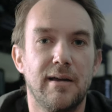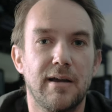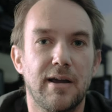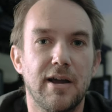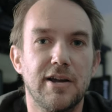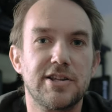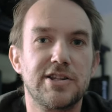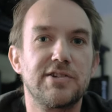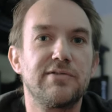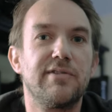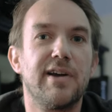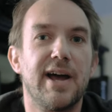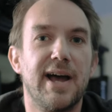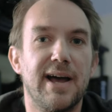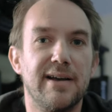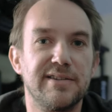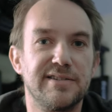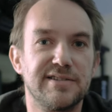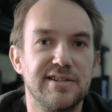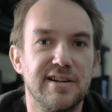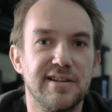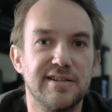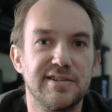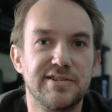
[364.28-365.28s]
Go to the right
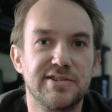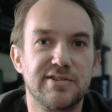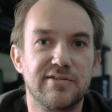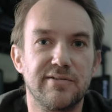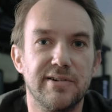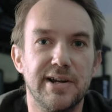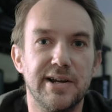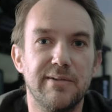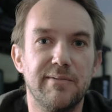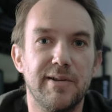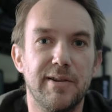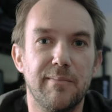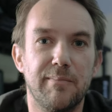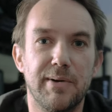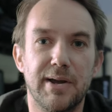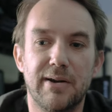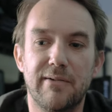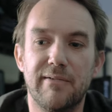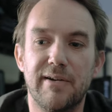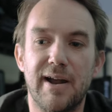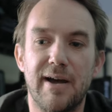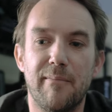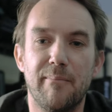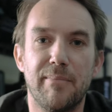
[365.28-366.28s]
hand side of the screen where the
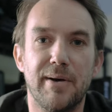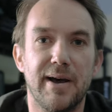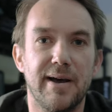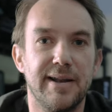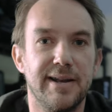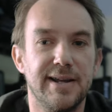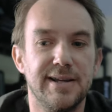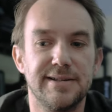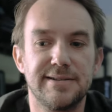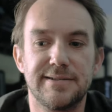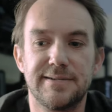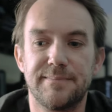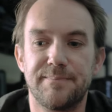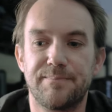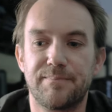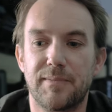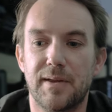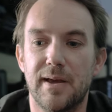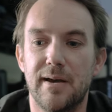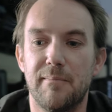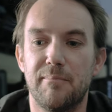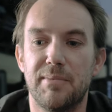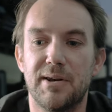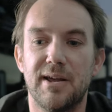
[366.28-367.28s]
big round button is,
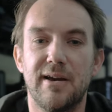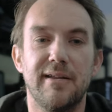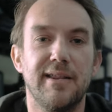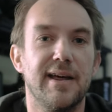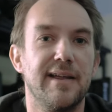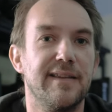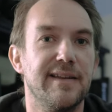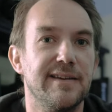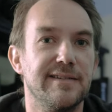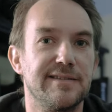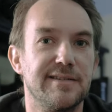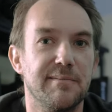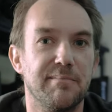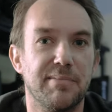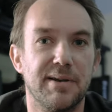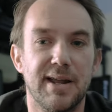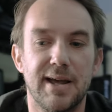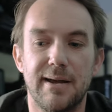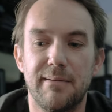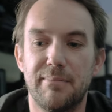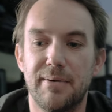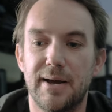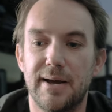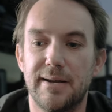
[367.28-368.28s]
and below that there's the
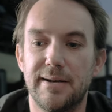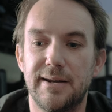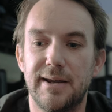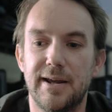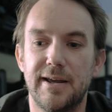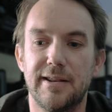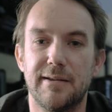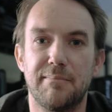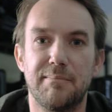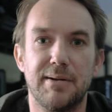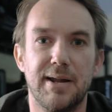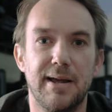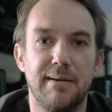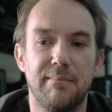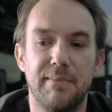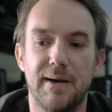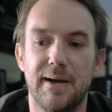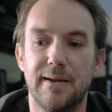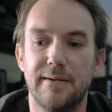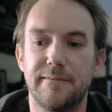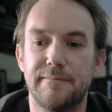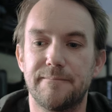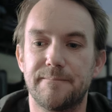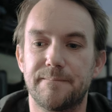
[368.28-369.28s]
play button. Hit the play
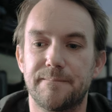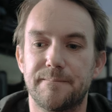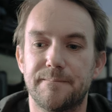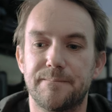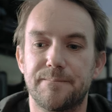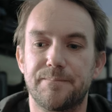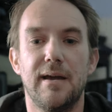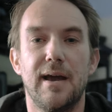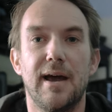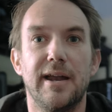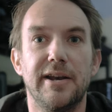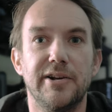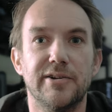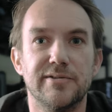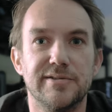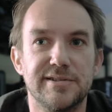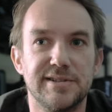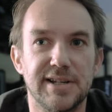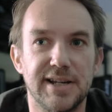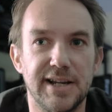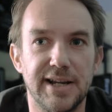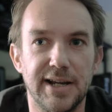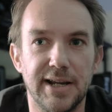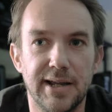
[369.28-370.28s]
button and you'll
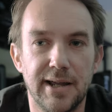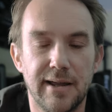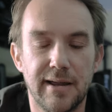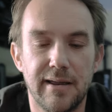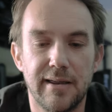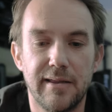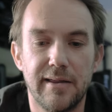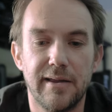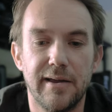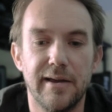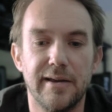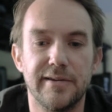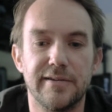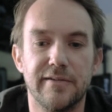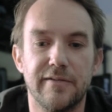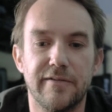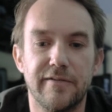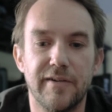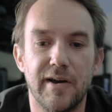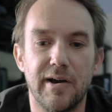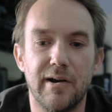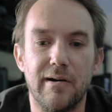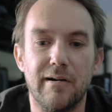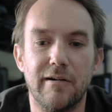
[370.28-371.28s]
see there's a
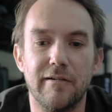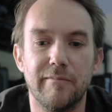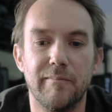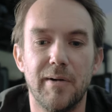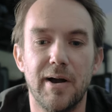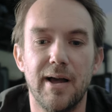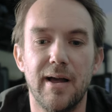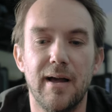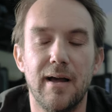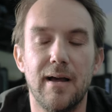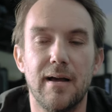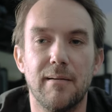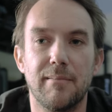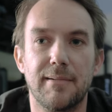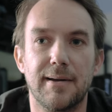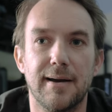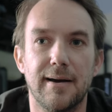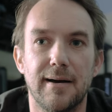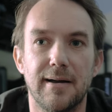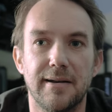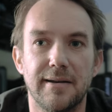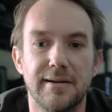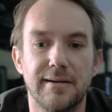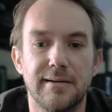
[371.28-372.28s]
photo of my herb
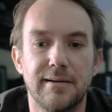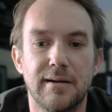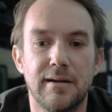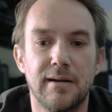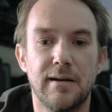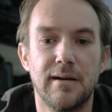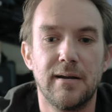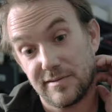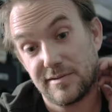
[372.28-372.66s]
garden.